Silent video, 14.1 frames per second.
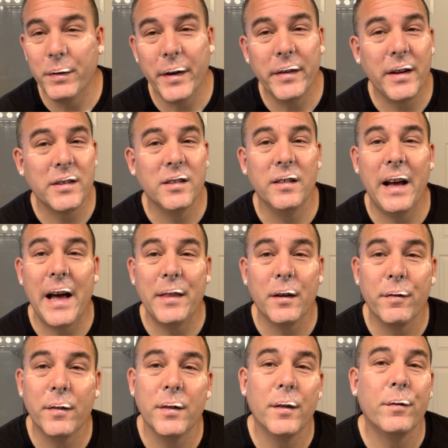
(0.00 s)
nice lather
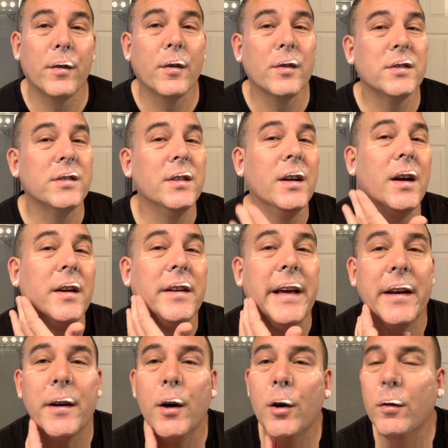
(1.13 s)
from the first
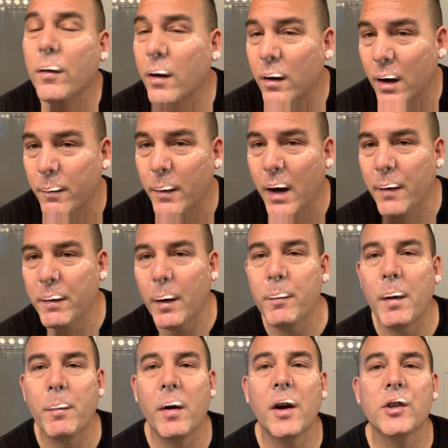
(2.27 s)
get-go of
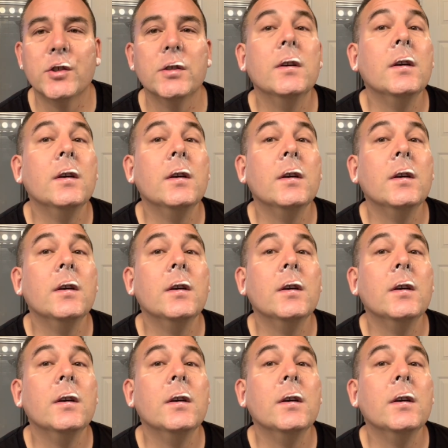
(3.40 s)
my brush.